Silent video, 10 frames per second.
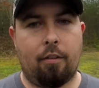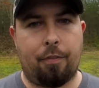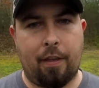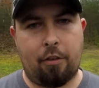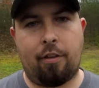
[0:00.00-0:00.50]

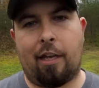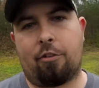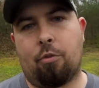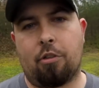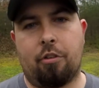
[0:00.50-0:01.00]
Thank you guys
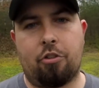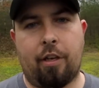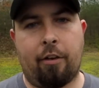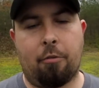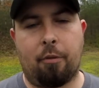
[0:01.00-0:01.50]
for watching the
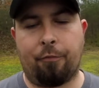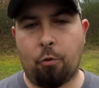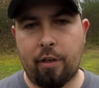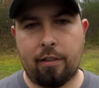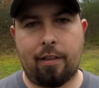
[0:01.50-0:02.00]
channel.
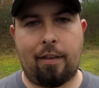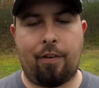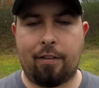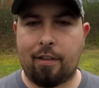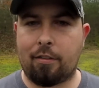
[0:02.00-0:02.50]
Before you leave,
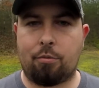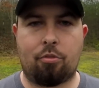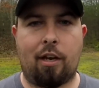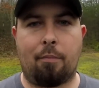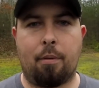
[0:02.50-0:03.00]
hit that
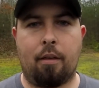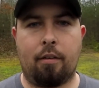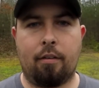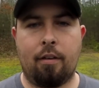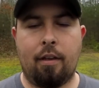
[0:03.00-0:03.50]
subscribe
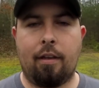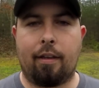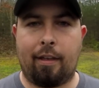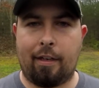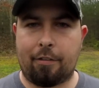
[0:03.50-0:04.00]
button.
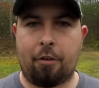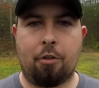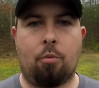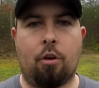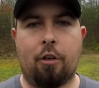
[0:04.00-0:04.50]
Get out there on
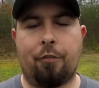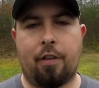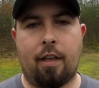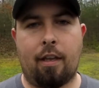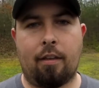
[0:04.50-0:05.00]
the water if you
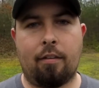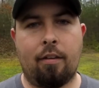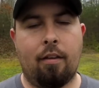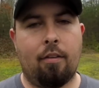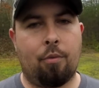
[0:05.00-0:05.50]
can.
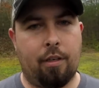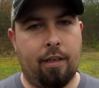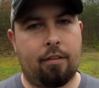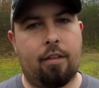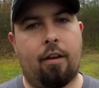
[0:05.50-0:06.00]
When you
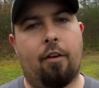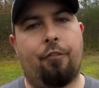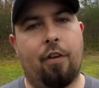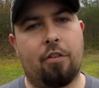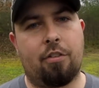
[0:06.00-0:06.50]
get there,
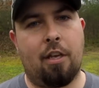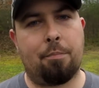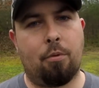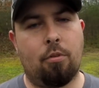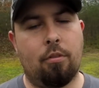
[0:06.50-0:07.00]
fish
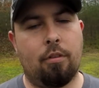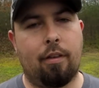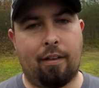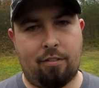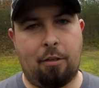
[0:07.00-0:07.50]
simple
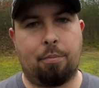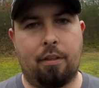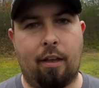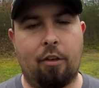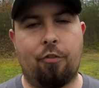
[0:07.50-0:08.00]
and simply
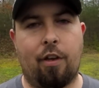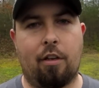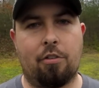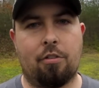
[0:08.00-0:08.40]
catch fish.